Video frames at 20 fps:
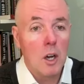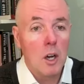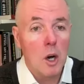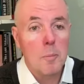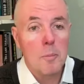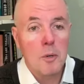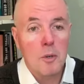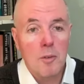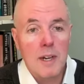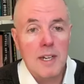
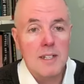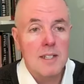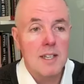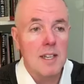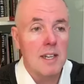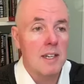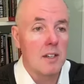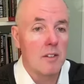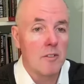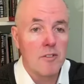
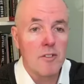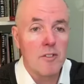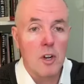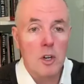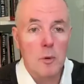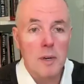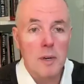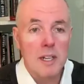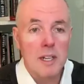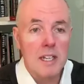operating and
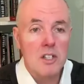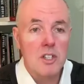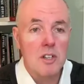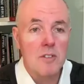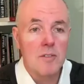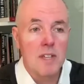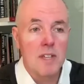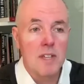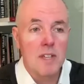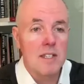following each
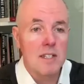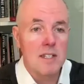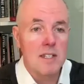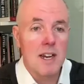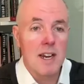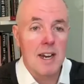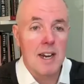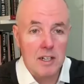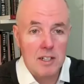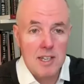of these
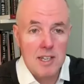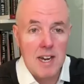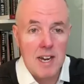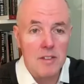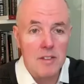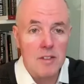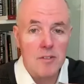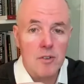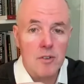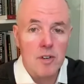attacks
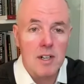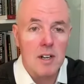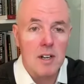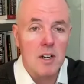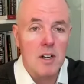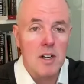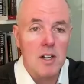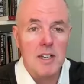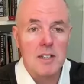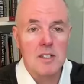at the front
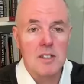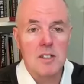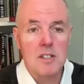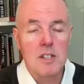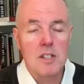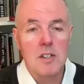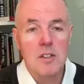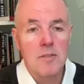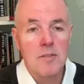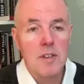lines
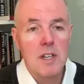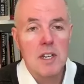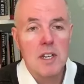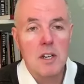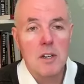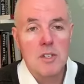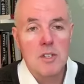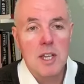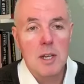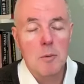and so the
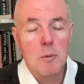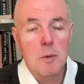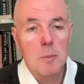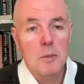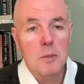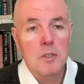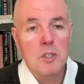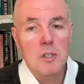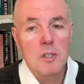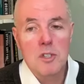videos they were
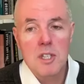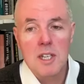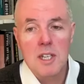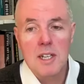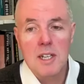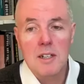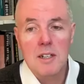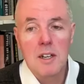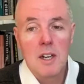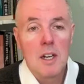
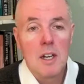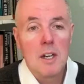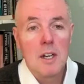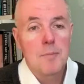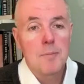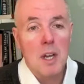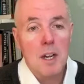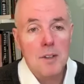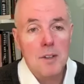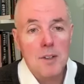producing
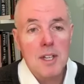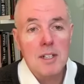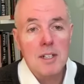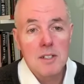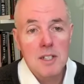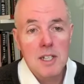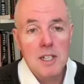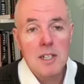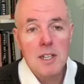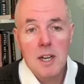i
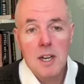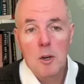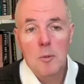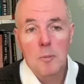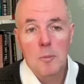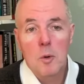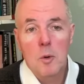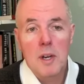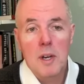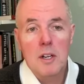think did
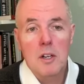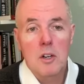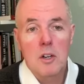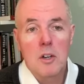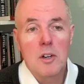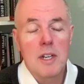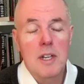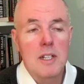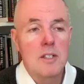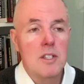help quite a
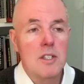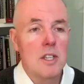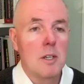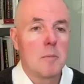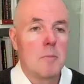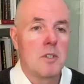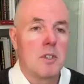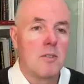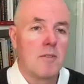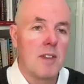lot in
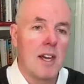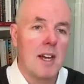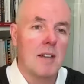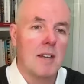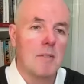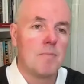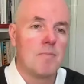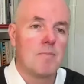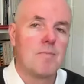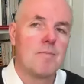terms of
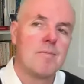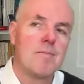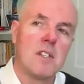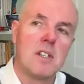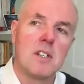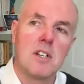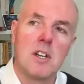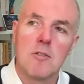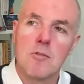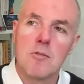that
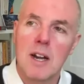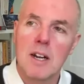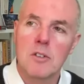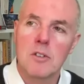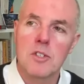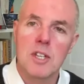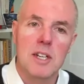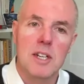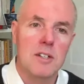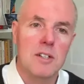you know,
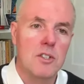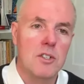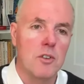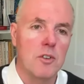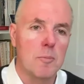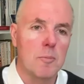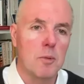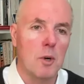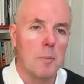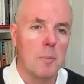rousing
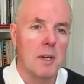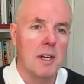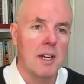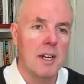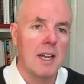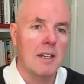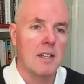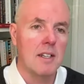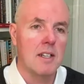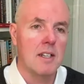sort of
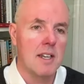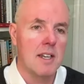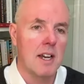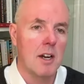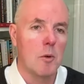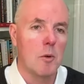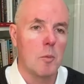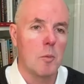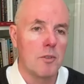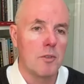propaganda to
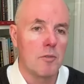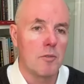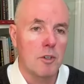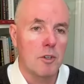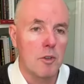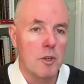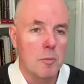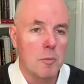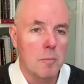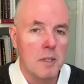help with
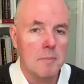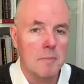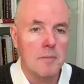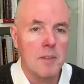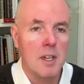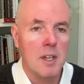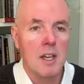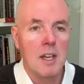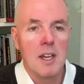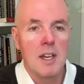
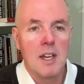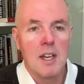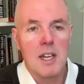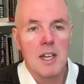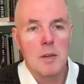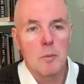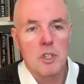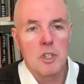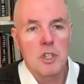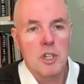recruitment.
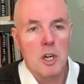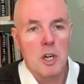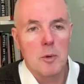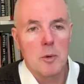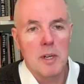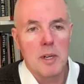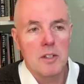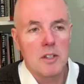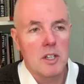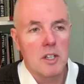It was
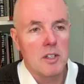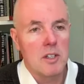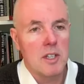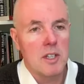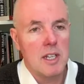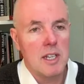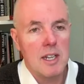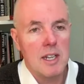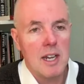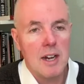showing that
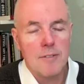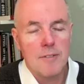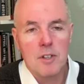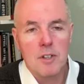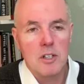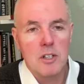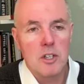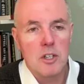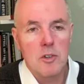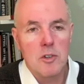the
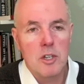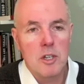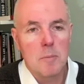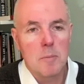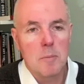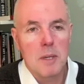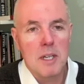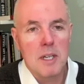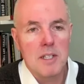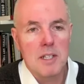African
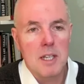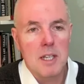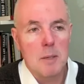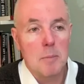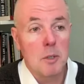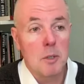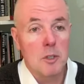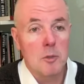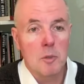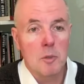Union
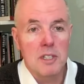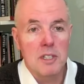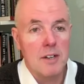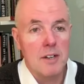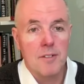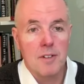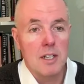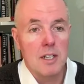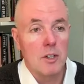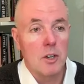peacekeepers were
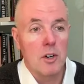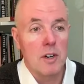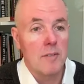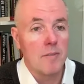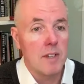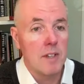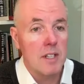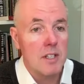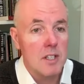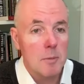definitely not
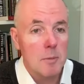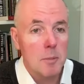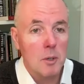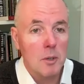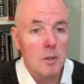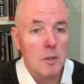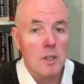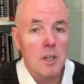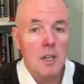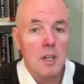
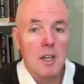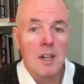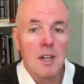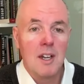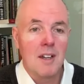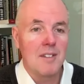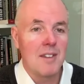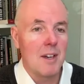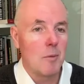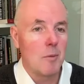invincible.
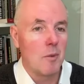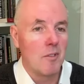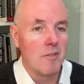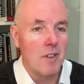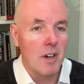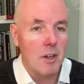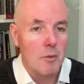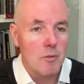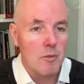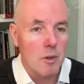They were
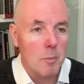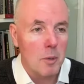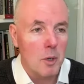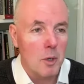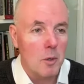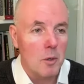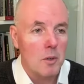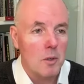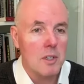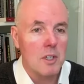
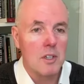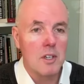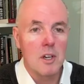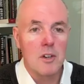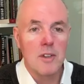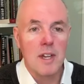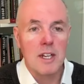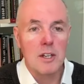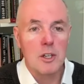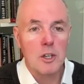vulnerable. You
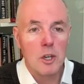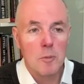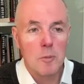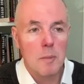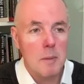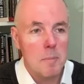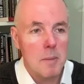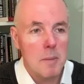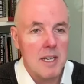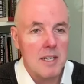know, they could
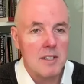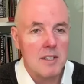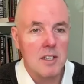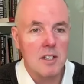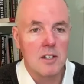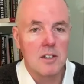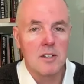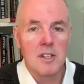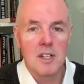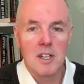be
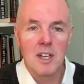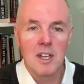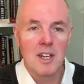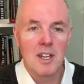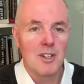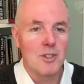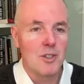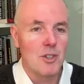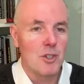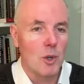beaten.
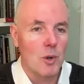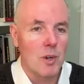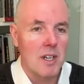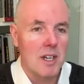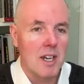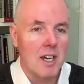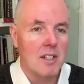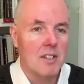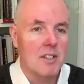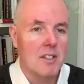
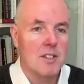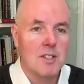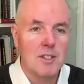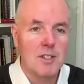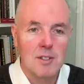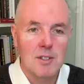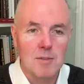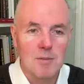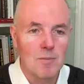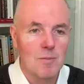Join
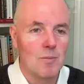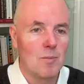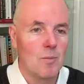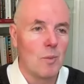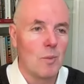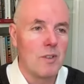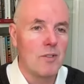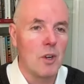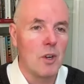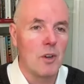us.
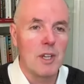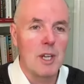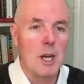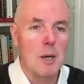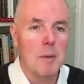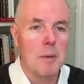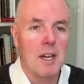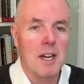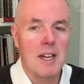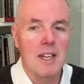We've got the
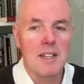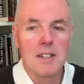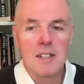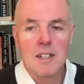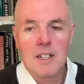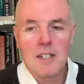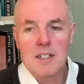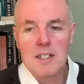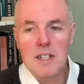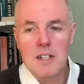upper
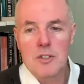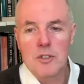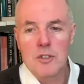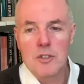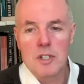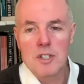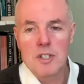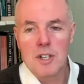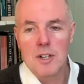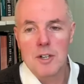hand,
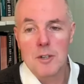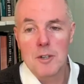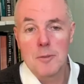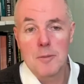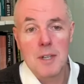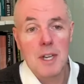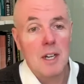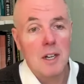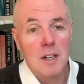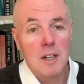etc.
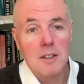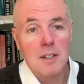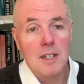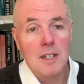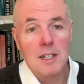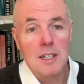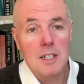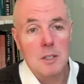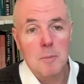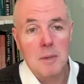So yeah, I
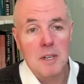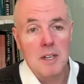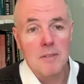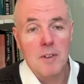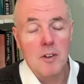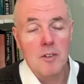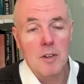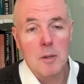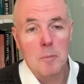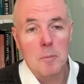think it's been a
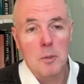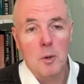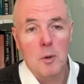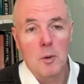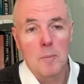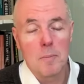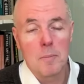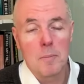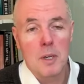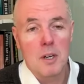very
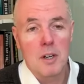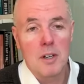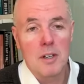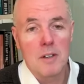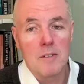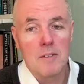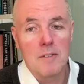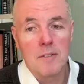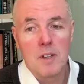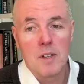important part
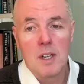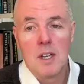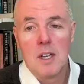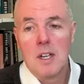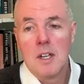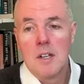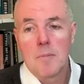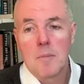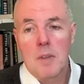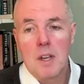of
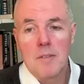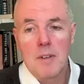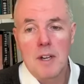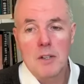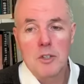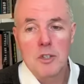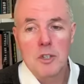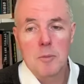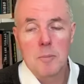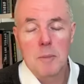of
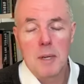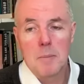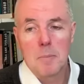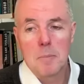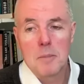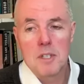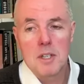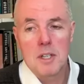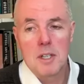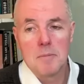Al
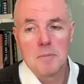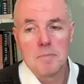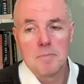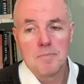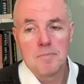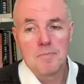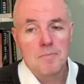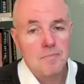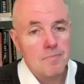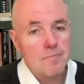Shabaab's
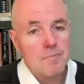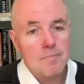um,